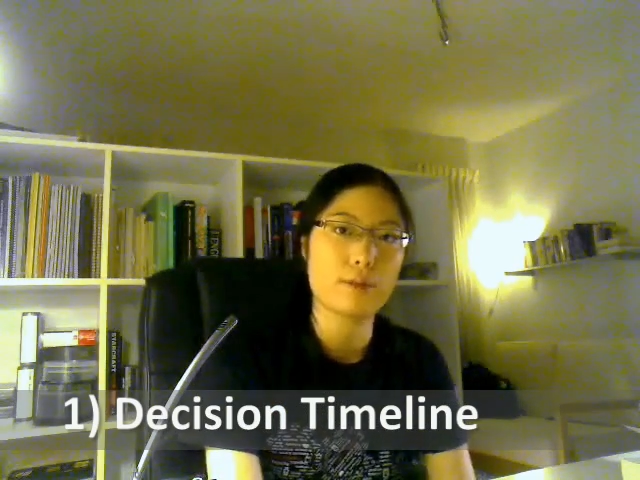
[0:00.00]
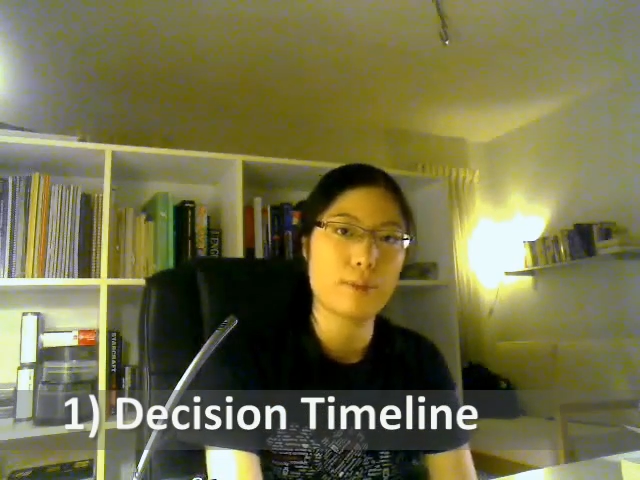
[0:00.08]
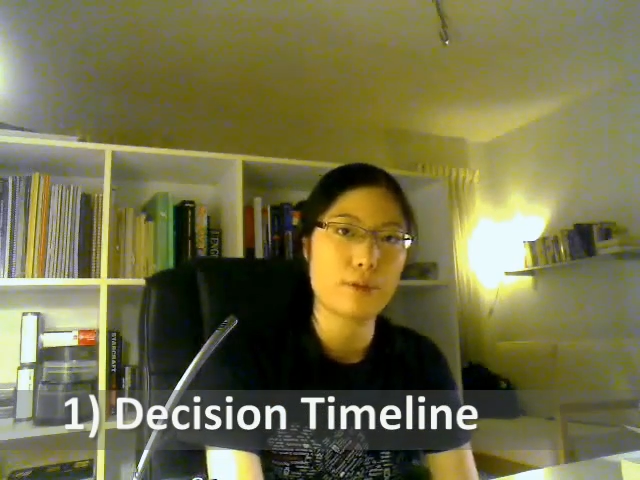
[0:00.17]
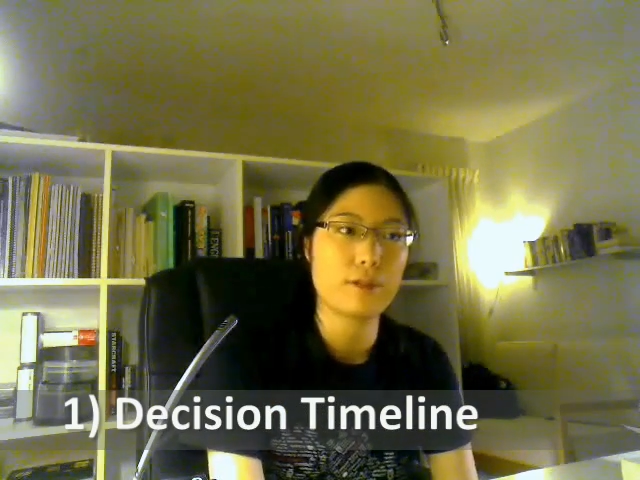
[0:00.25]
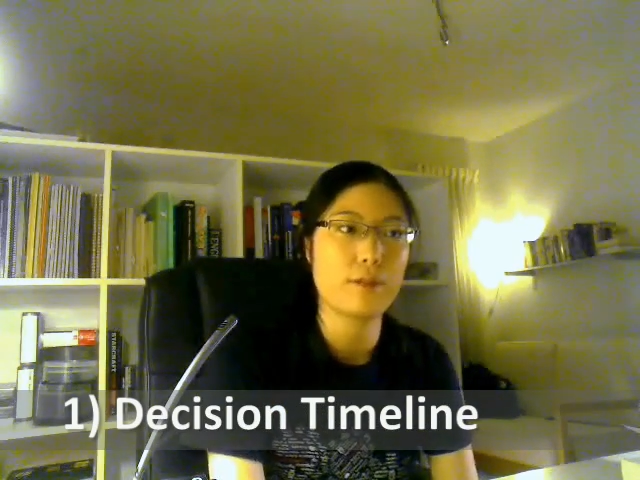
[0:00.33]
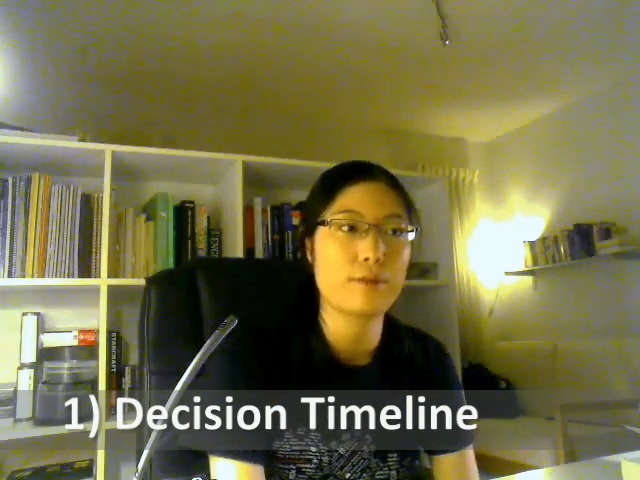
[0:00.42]

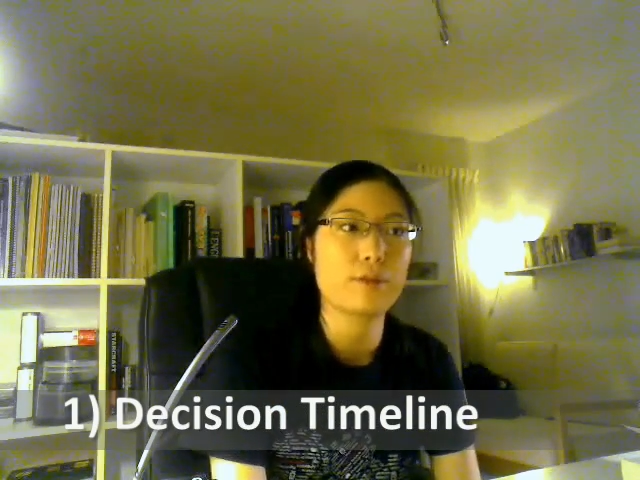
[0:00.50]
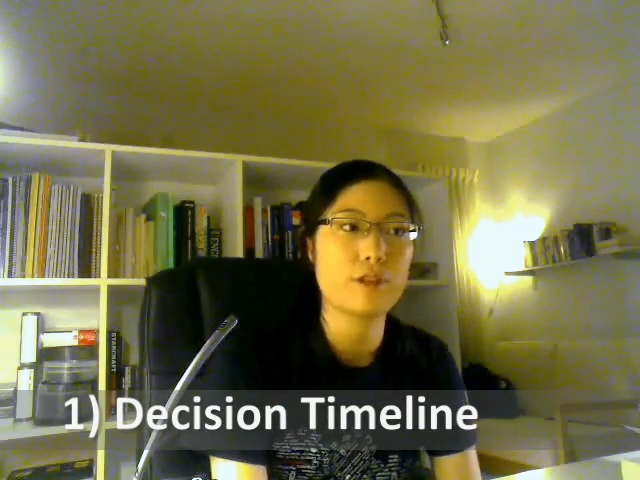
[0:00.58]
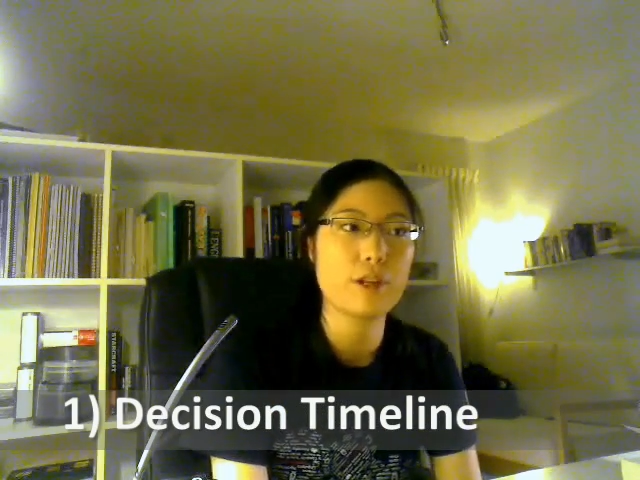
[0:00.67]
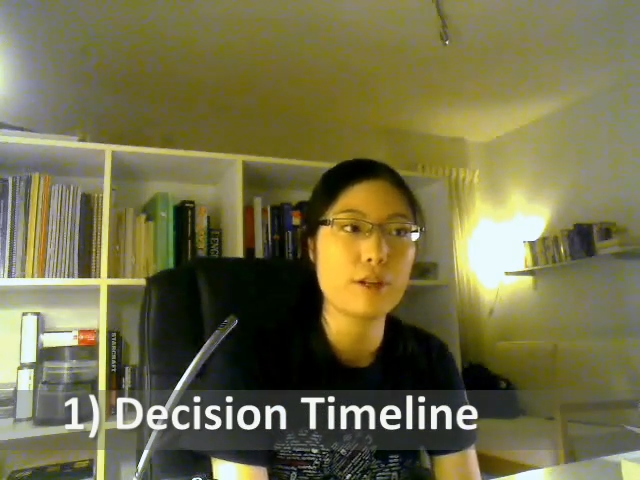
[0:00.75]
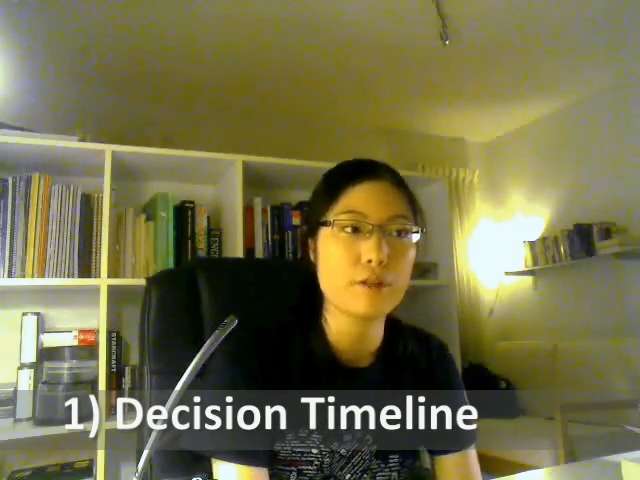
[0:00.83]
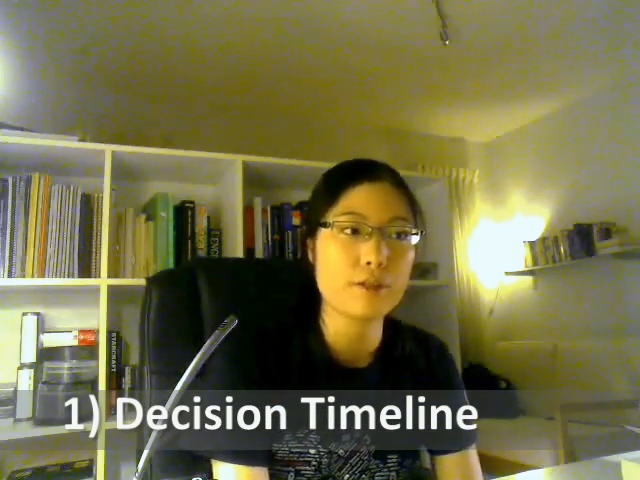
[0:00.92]
perceivers and
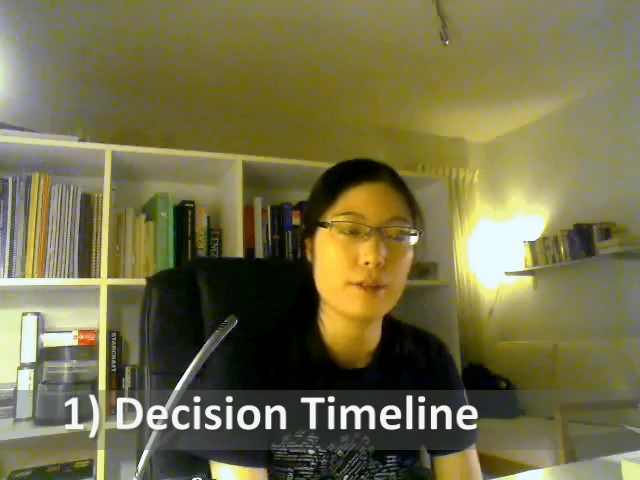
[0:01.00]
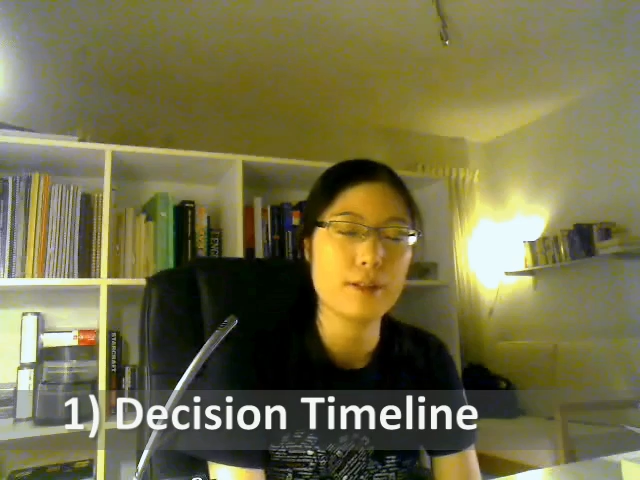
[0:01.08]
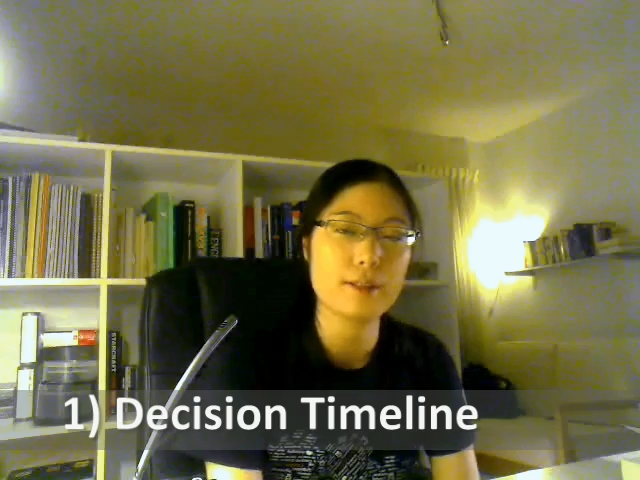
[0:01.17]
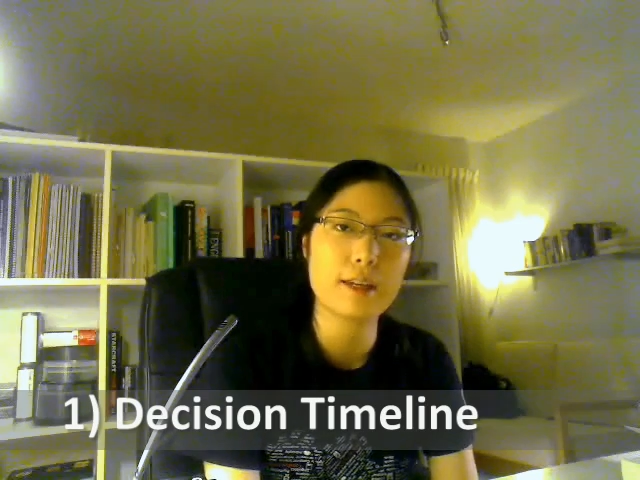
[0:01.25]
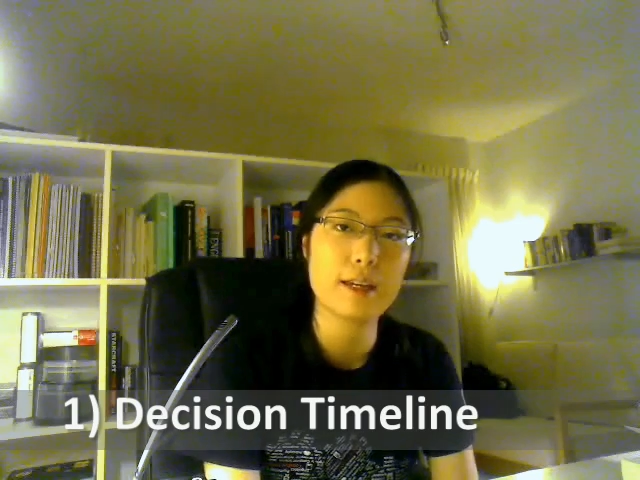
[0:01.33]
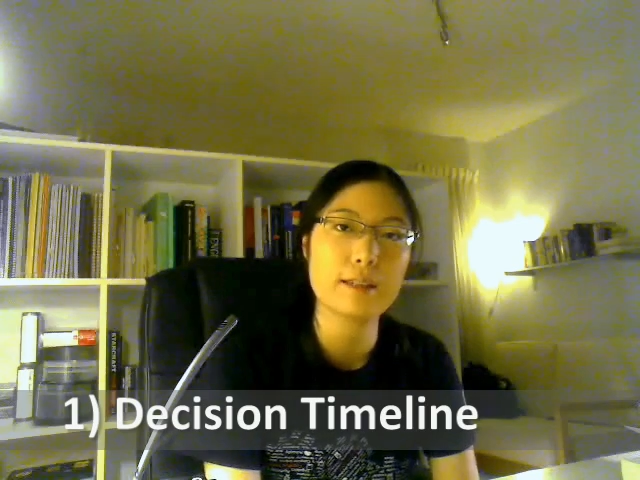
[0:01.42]
judgers in this
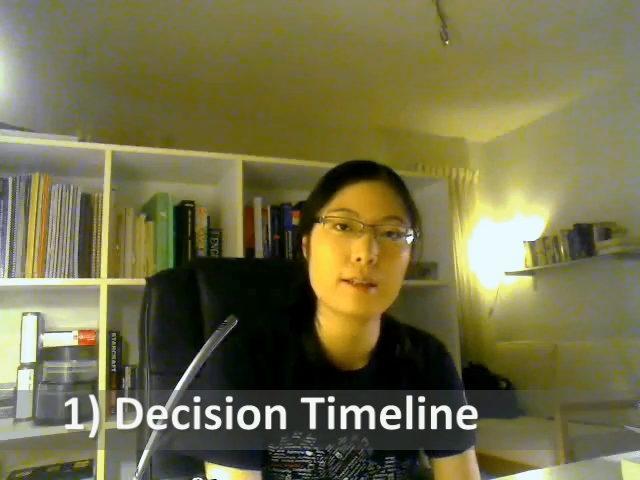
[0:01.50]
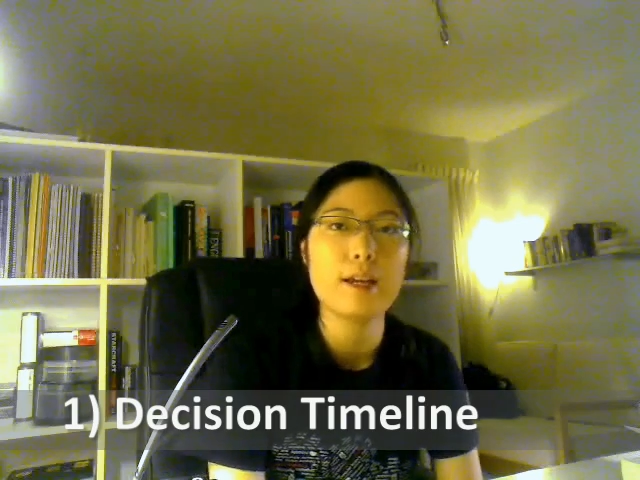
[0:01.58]
case